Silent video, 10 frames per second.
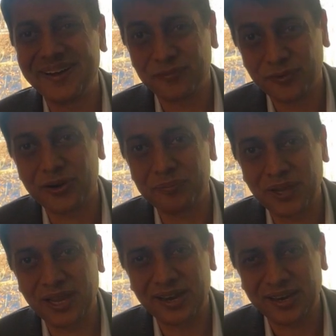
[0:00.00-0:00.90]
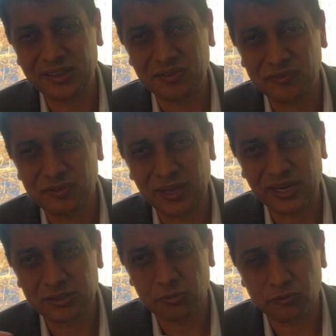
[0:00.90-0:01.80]
for male, and I think female
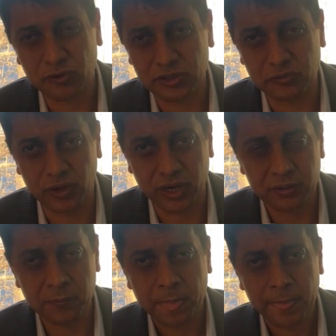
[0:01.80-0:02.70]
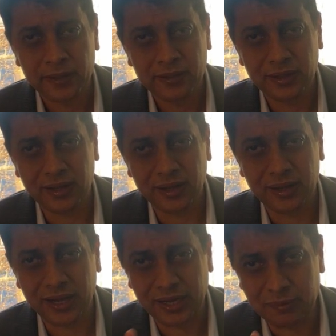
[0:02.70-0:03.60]
is about 41.
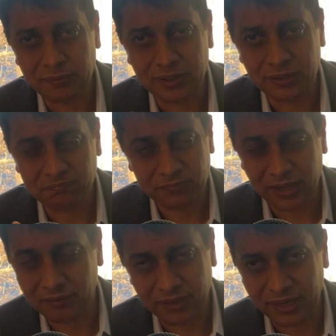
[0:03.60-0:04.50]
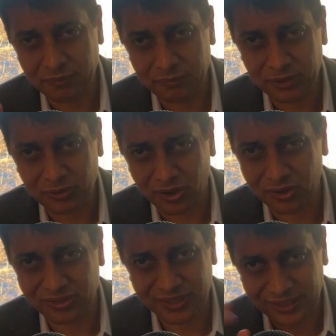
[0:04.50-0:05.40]
I may be wrong
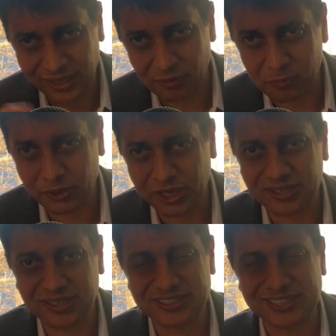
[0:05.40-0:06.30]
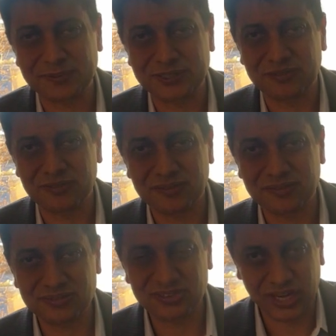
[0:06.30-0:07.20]
on that. I will put it in the description
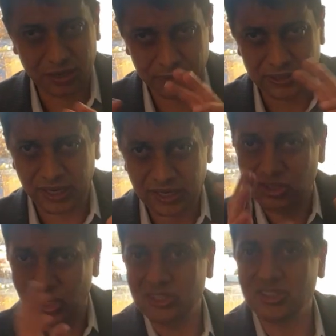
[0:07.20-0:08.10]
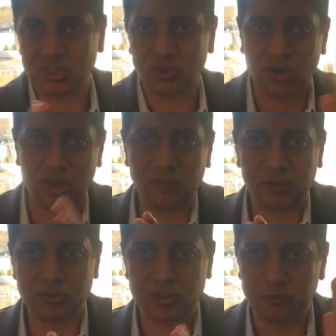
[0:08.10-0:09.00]
channel, but there are ranges. All I
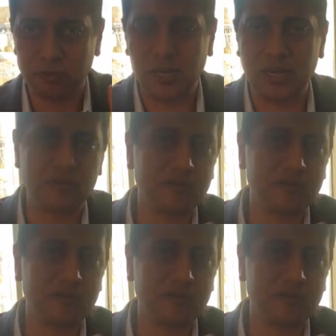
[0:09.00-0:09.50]
want to say for male and